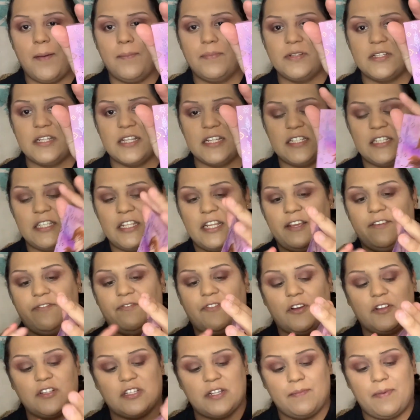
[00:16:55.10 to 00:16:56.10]
Disney
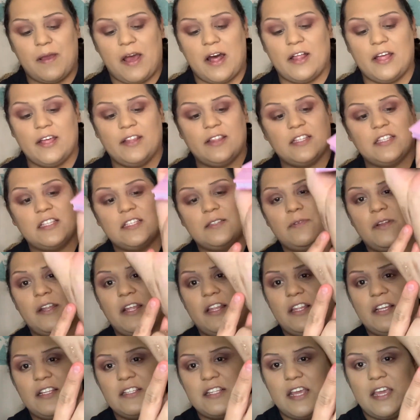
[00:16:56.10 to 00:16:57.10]
Frozen palette. This is what
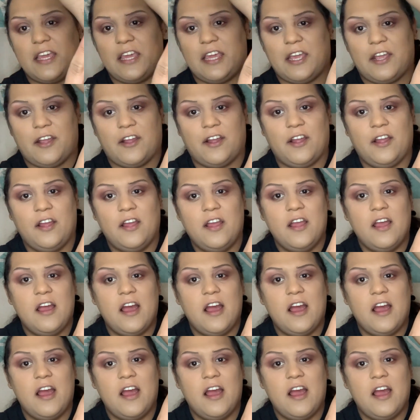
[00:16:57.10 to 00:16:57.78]
it looks like here.